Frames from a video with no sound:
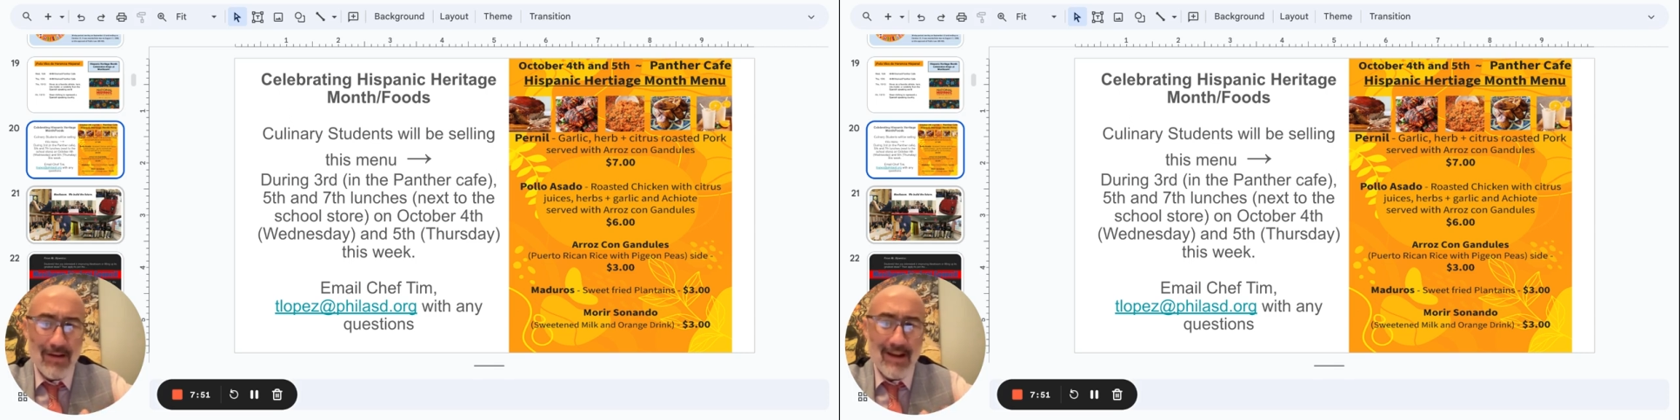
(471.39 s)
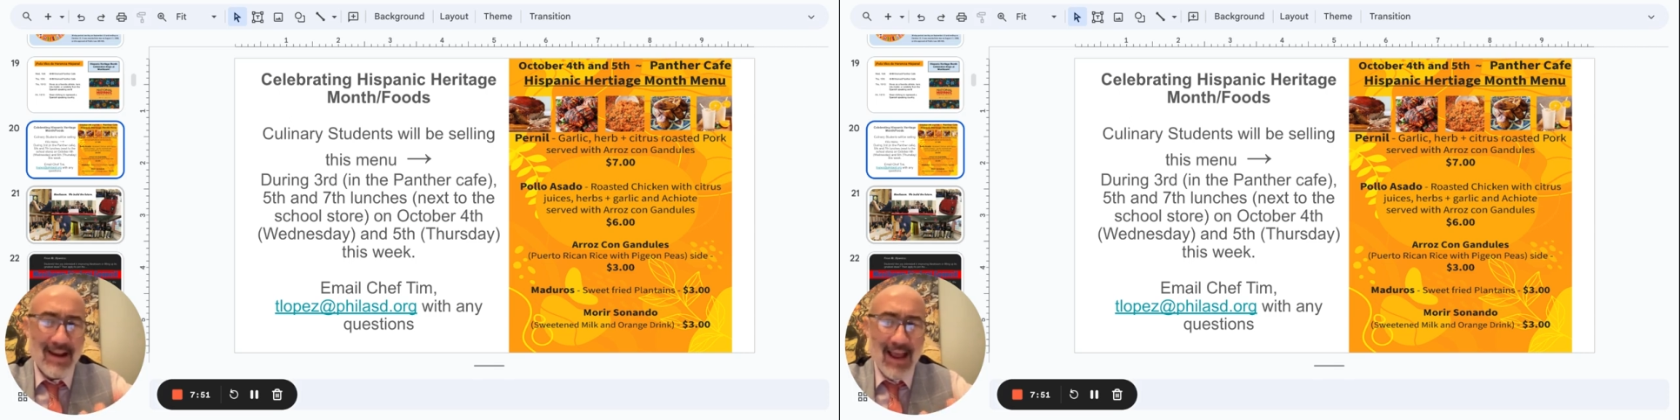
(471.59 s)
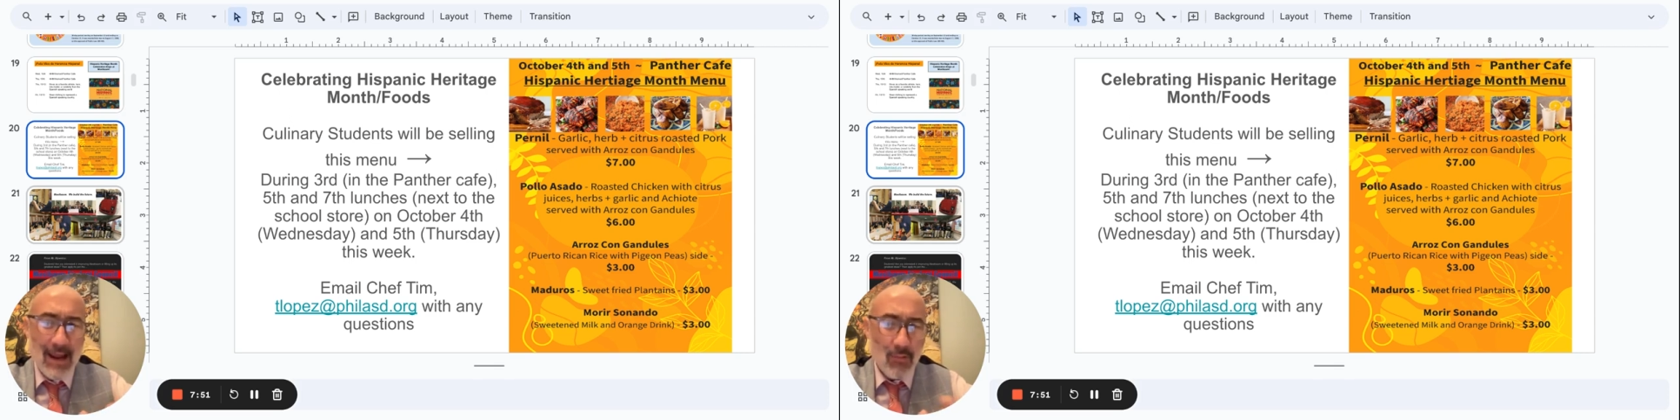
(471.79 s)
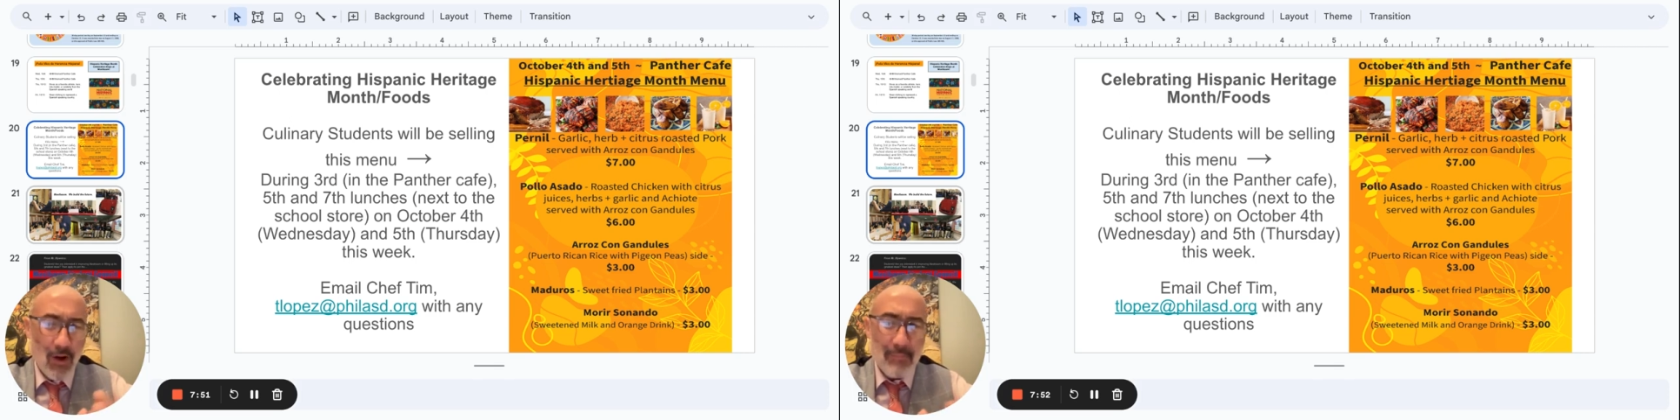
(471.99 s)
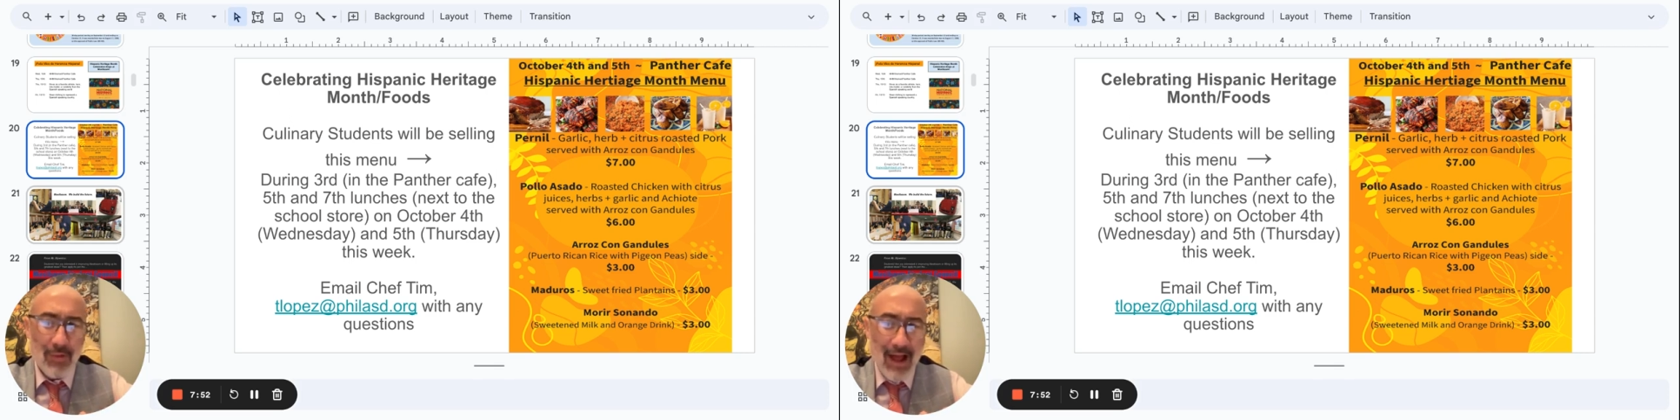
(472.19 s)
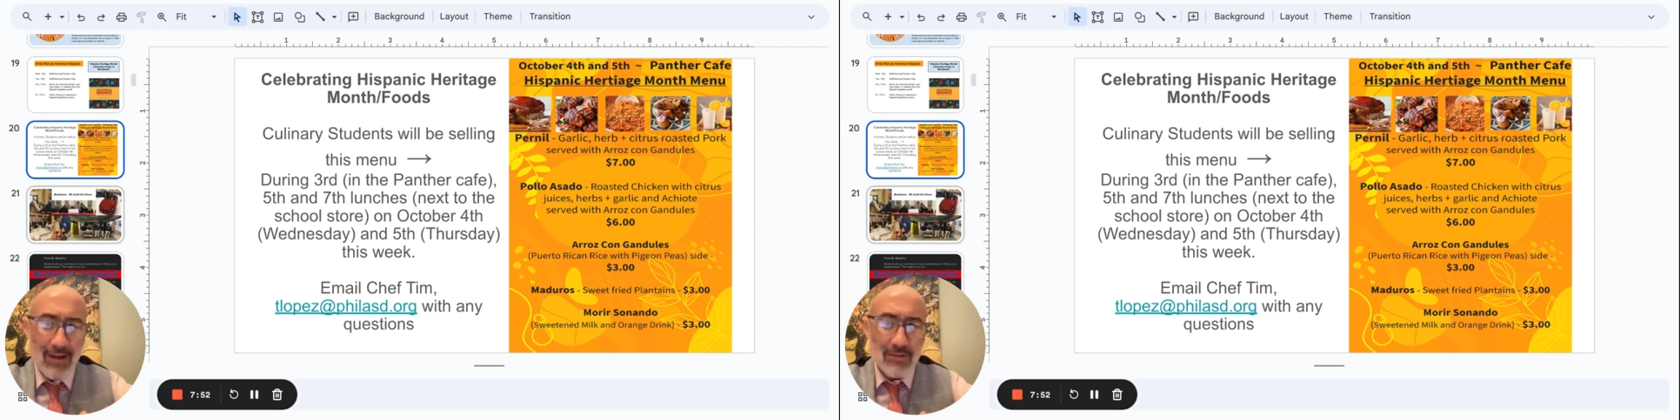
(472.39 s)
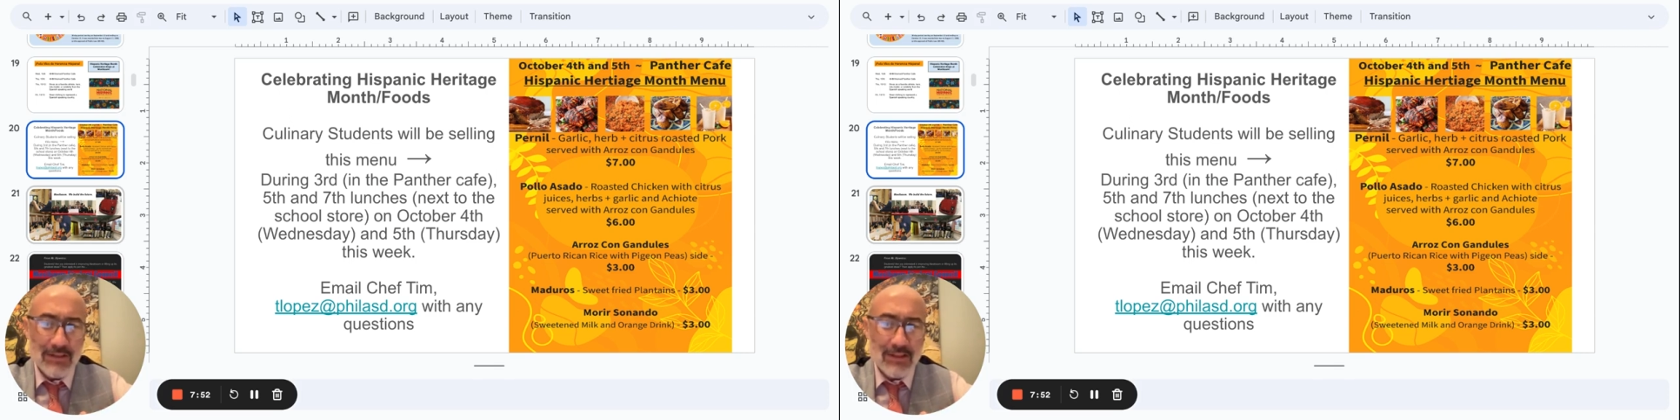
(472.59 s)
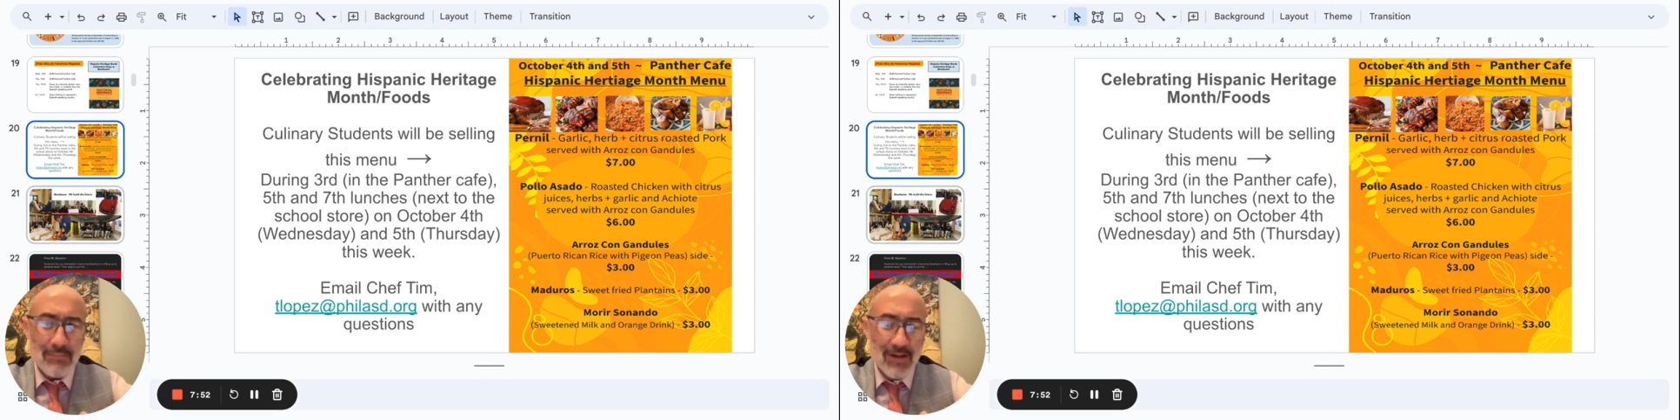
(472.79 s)
a name or I blank on
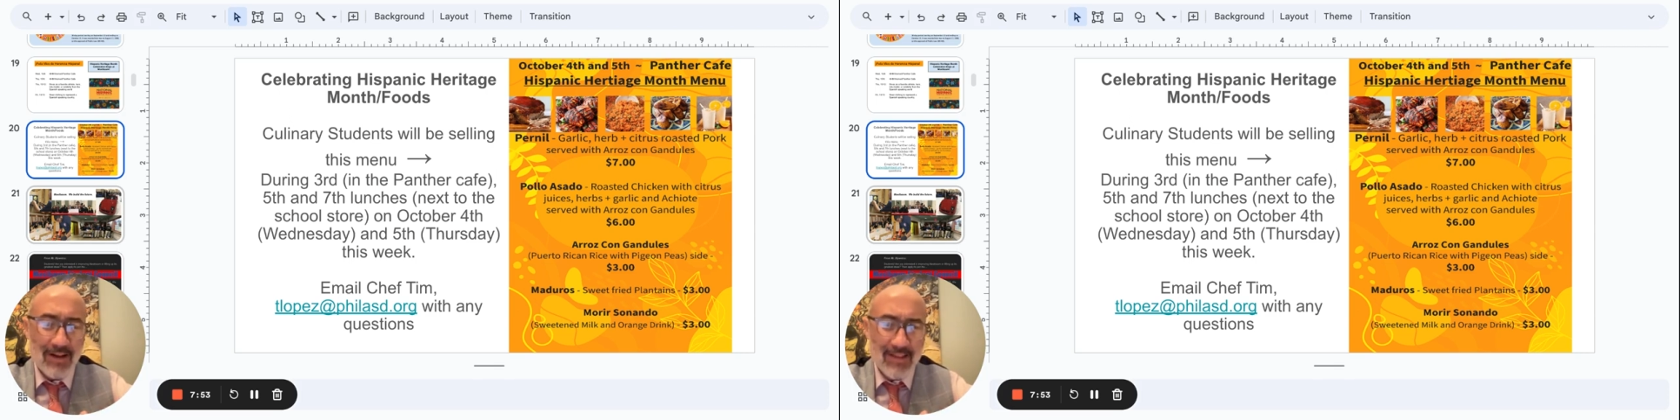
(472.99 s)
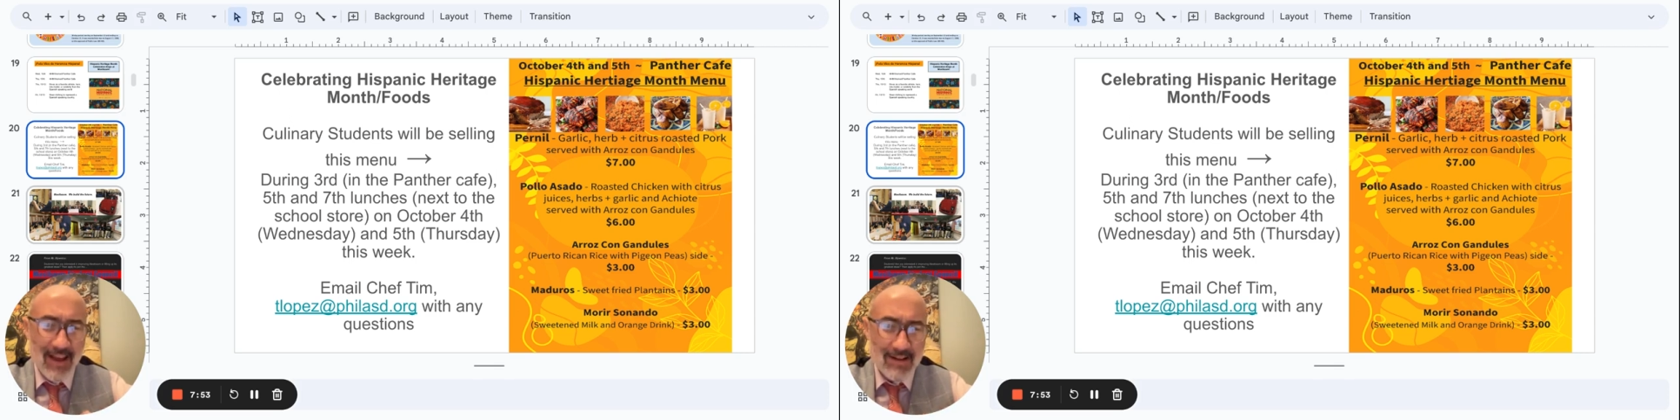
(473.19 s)
something in the